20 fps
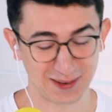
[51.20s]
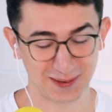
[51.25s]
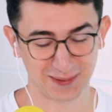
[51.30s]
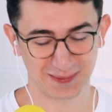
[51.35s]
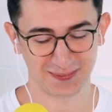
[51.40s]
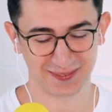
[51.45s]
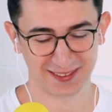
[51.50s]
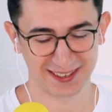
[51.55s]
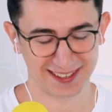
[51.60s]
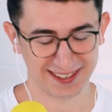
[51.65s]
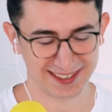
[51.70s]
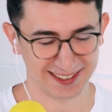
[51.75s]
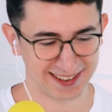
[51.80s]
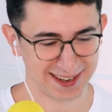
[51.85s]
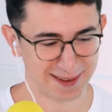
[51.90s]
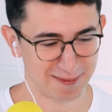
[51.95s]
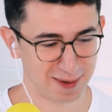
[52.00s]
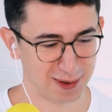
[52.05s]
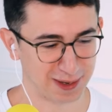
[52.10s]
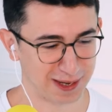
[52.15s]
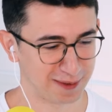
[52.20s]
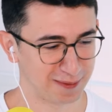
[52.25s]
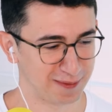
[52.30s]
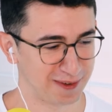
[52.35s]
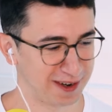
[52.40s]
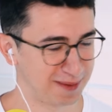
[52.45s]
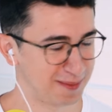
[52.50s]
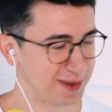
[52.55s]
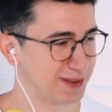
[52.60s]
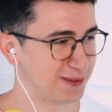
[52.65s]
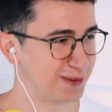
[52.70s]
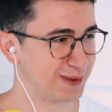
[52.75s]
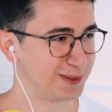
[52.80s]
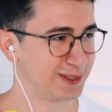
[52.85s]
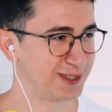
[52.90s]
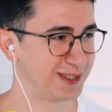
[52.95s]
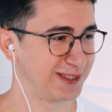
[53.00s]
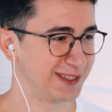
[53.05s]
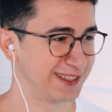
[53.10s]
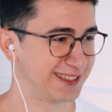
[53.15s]
too. I'm looking very much
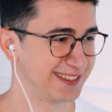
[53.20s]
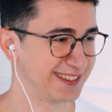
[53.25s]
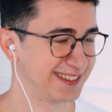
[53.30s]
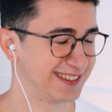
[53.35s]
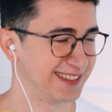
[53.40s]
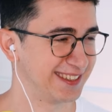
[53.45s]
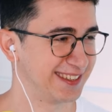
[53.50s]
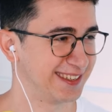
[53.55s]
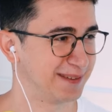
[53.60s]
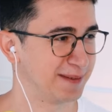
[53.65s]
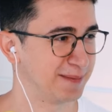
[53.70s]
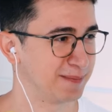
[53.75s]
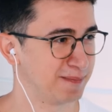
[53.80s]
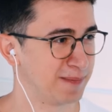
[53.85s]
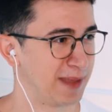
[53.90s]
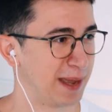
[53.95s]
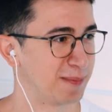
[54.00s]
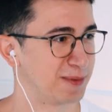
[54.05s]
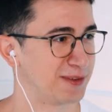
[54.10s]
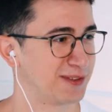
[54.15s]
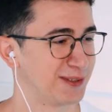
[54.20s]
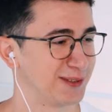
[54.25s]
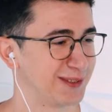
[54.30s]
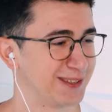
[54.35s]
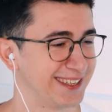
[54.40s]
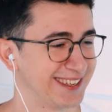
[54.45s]
forward to this episode